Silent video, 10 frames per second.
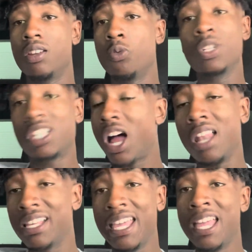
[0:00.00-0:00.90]
with
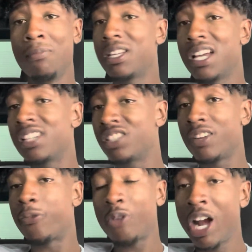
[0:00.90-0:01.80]
y'all again because of
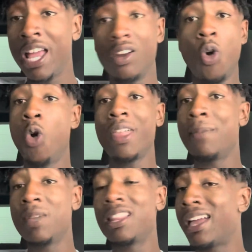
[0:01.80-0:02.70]
your friend. Or they
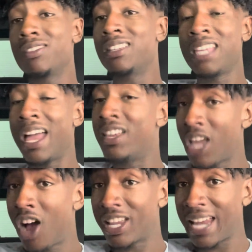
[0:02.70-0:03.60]
be like, yeah,
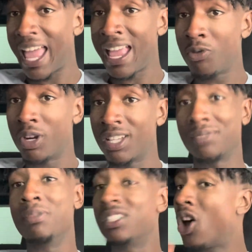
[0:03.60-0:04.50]
y'all can hang with us,
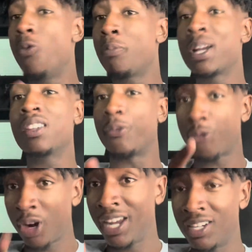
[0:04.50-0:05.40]
but don't bring your
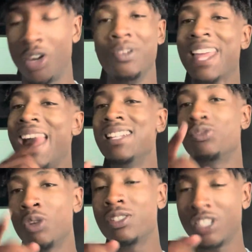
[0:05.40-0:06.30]
friend, though. That is
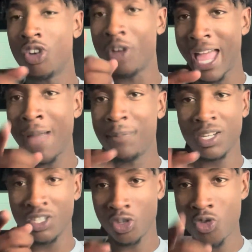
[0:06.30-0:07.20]
what's going to
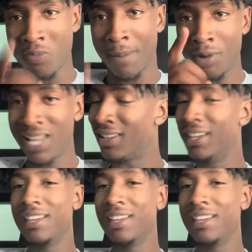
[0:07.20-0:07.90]
happen to you, my boy.